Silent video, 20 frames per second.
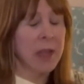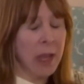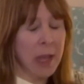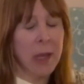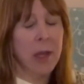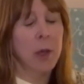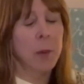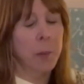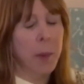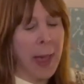I
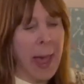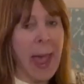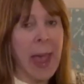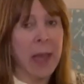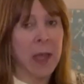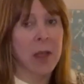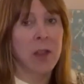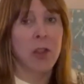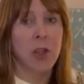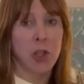could
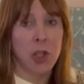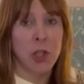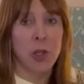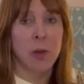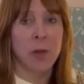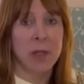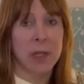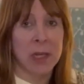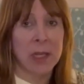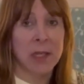pack the
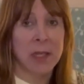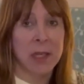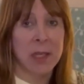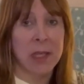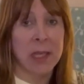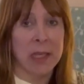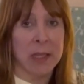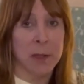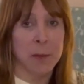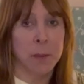shoes into
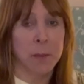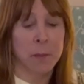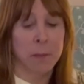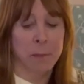this